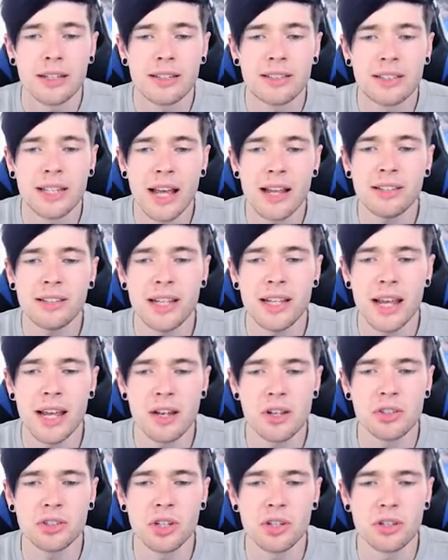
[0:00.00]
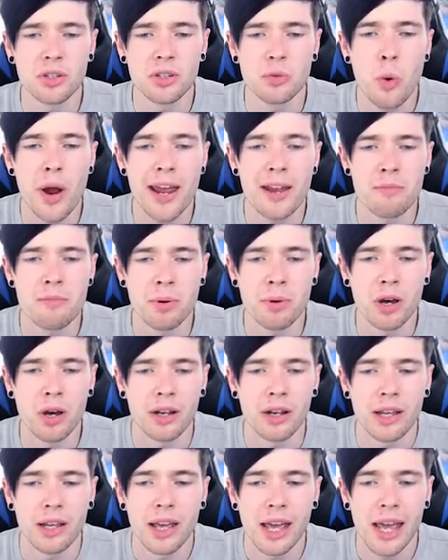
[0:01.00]
It says the innocents win,
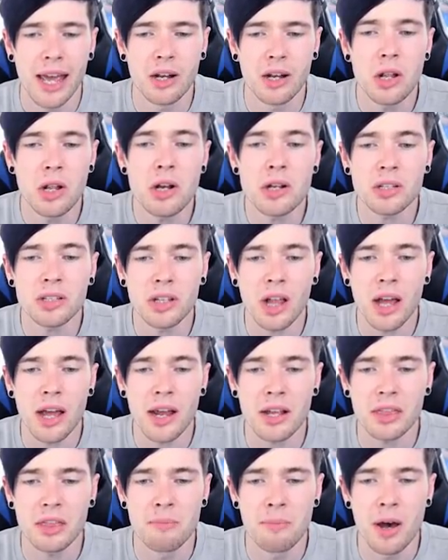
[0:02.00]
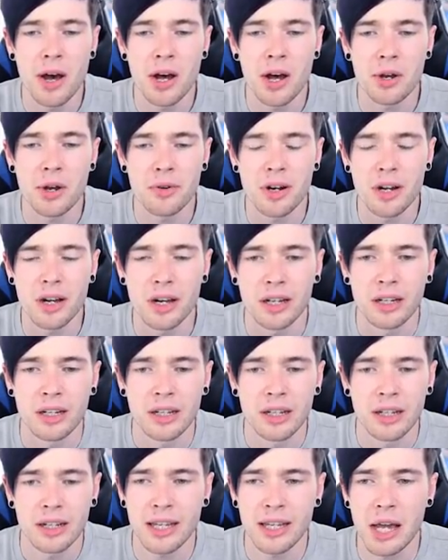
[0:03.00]
but it looks like the murderer
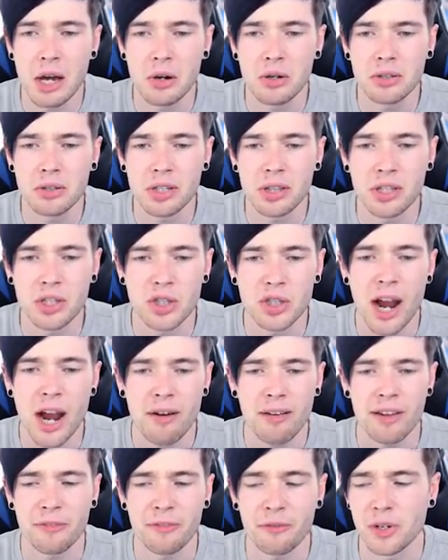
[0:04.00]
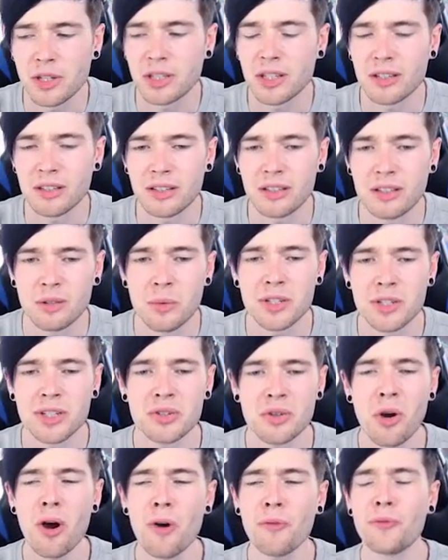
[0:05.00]
killed the sheriff, which
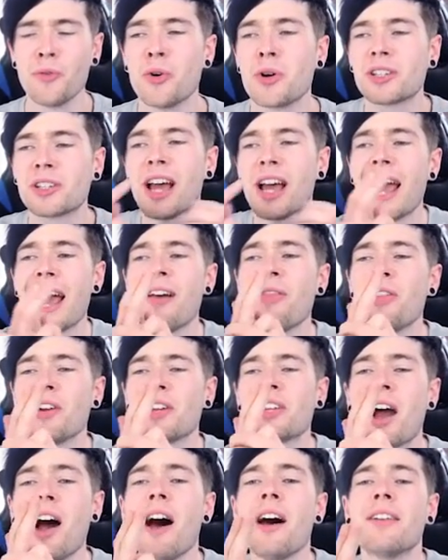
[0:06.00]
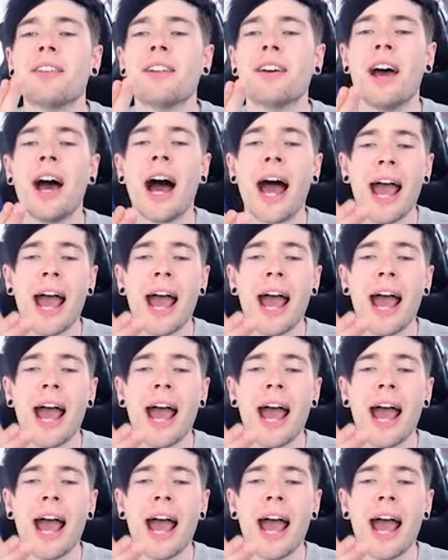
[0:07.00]
is awful because I had the gun.